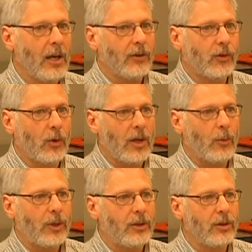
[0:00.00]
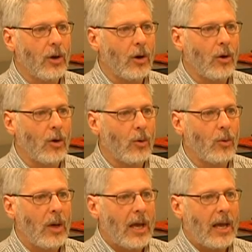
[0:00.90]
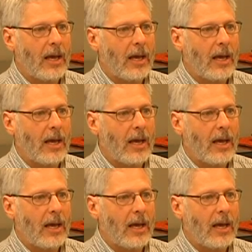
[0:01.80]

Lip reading: so that we know